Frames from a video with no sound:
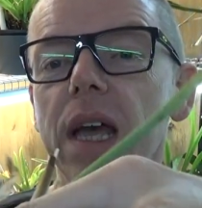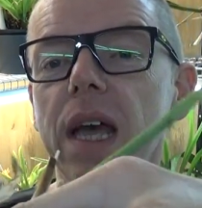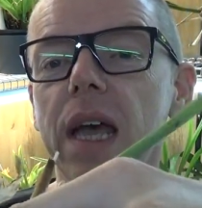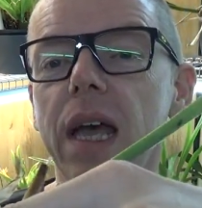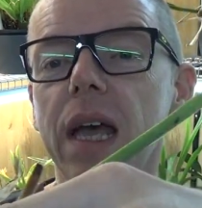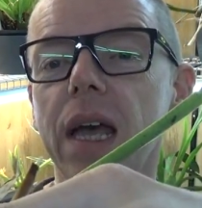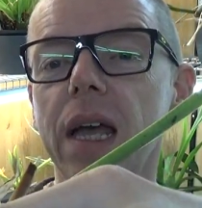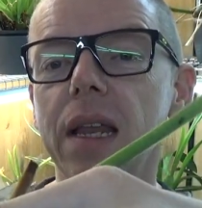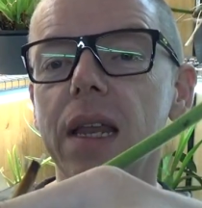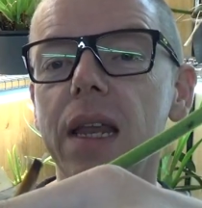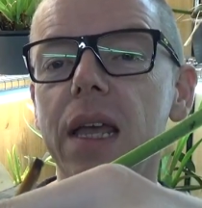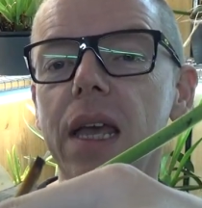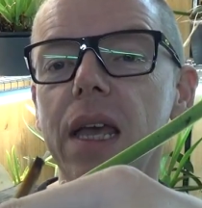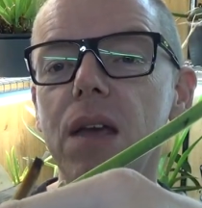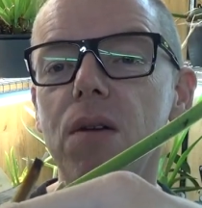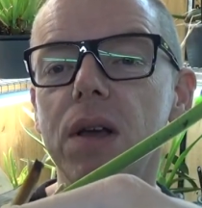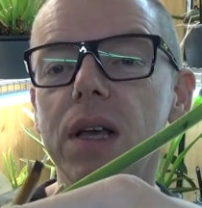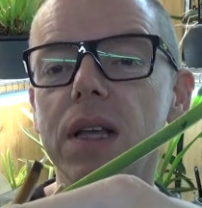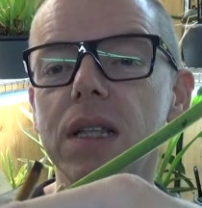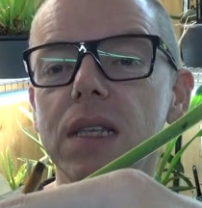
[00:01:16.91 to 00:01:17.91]
And
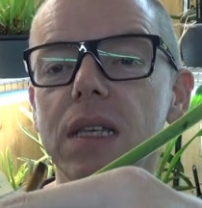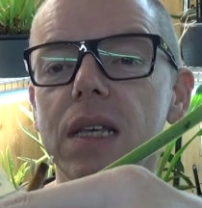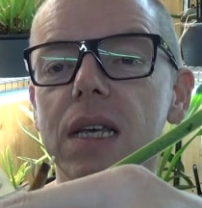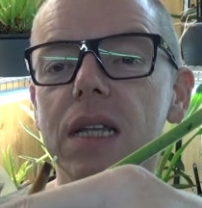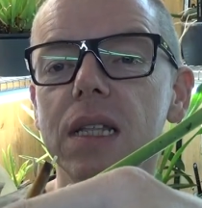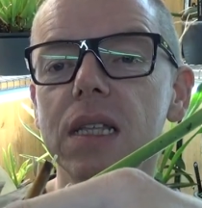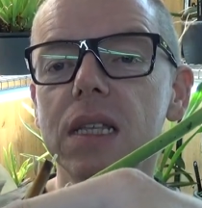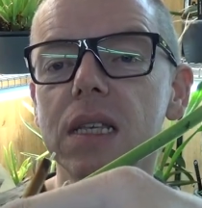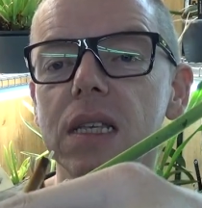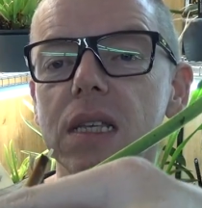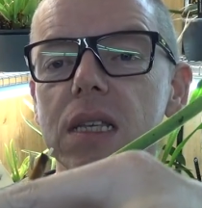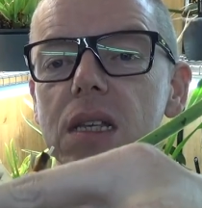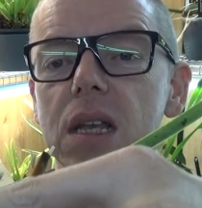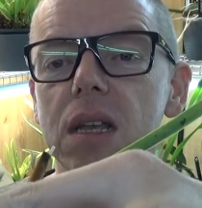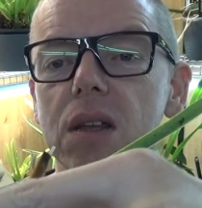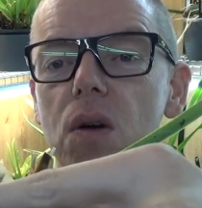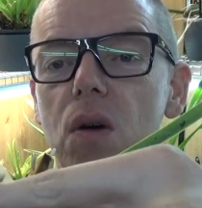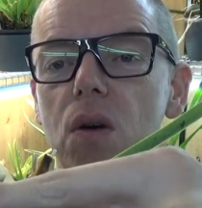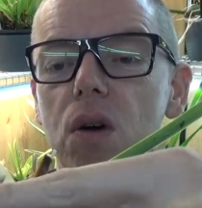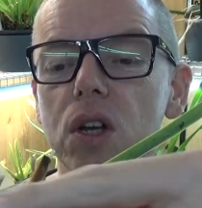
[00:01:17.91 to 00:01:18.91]
here you can see it's
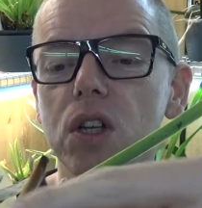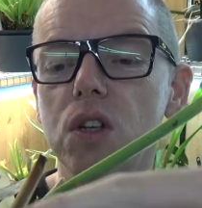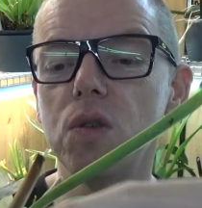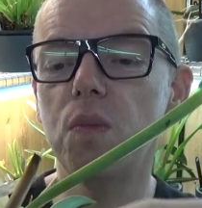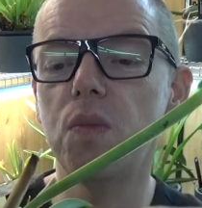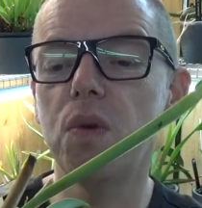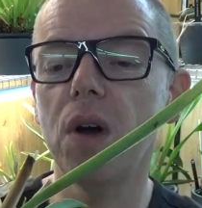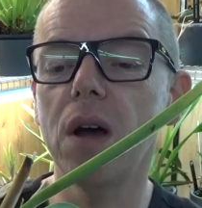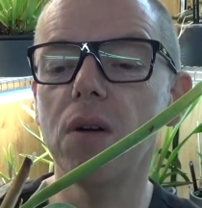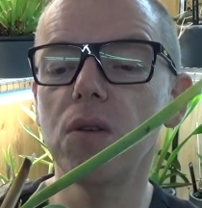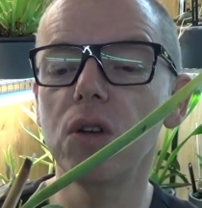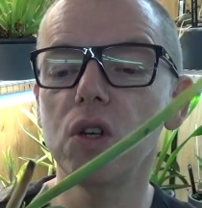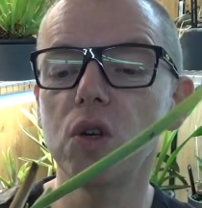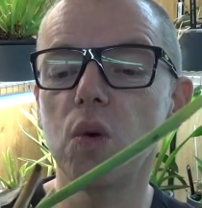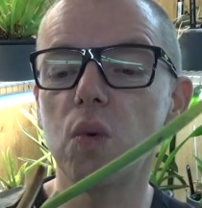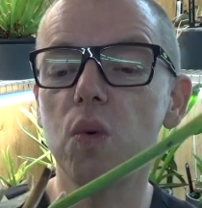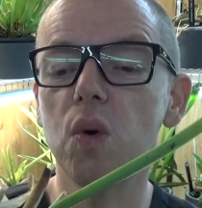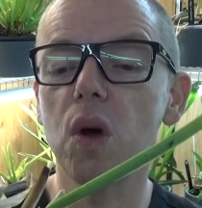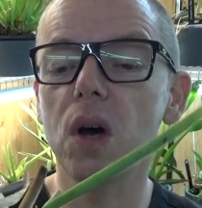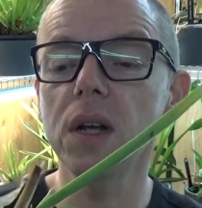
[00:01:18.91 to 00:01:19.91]
that orange brownish
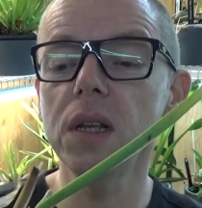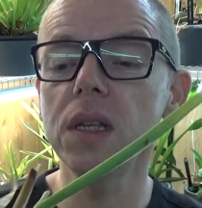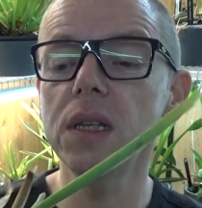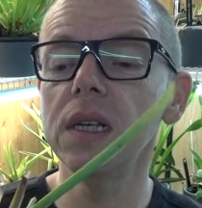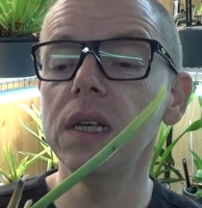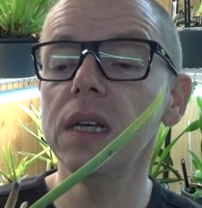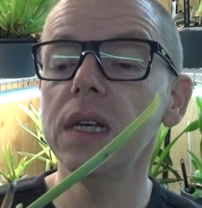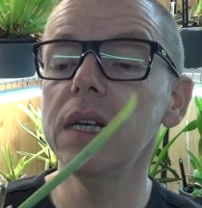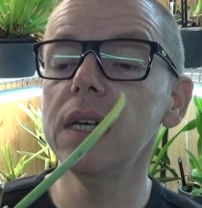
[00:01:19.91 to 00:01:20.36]
rot.